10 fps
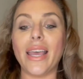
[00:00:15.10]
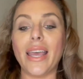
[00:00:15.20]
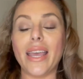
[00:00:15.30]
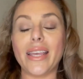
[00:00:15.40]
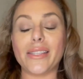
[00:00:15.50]

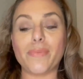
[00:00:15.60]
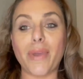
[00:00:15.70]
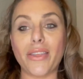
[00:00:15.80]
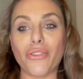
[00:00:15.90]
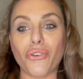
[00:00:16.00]
It's
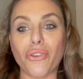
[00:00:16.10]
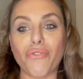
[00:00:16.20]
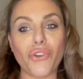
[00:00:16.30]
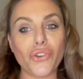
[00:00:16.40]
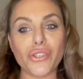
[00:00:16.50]
May
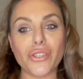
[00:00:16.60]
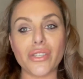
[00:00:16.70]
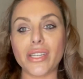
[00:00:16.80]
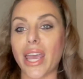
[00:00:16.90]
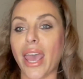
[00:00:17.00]

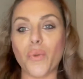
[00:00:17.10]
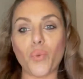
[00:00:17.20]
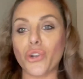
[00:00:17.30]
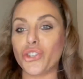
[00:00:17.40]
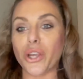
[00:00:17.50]
31st and
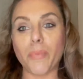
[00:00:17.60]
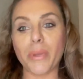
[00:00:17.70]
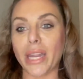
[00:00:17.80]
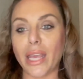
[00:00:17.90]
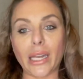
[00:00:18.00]
we're
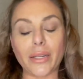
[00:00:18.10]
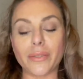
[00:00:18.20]
jumping in.